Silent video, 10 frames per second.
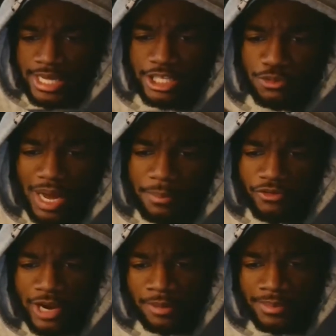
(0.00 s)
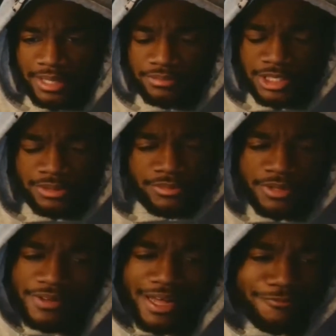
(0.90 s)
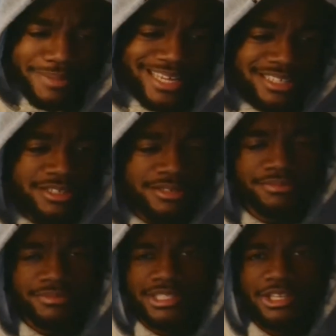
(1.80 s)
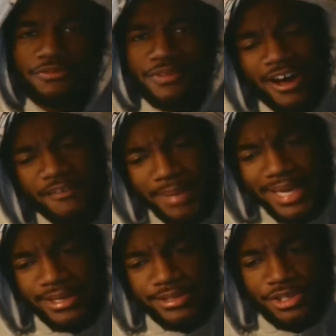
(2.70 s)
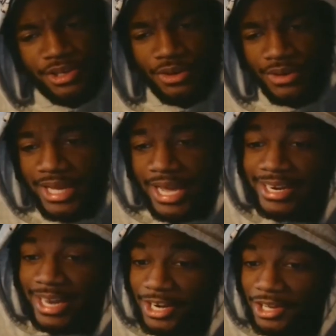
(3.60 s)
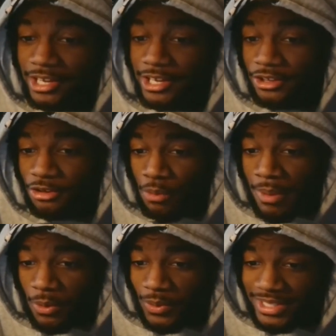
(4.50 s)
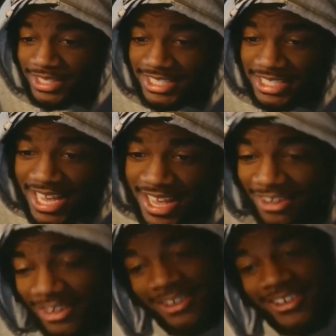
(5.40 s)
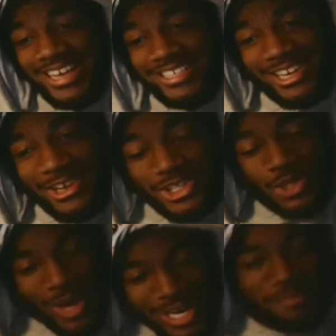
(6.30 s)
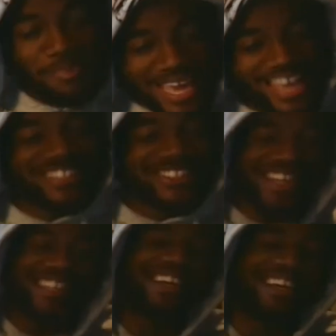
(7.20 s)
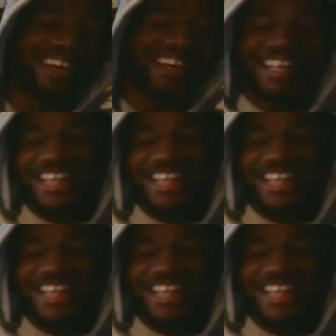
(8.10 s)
This probably ran him like 5 bands. Little 5 bands, you know. And then the Cuban with the 10. Hold on, that's a little 20 bands right there.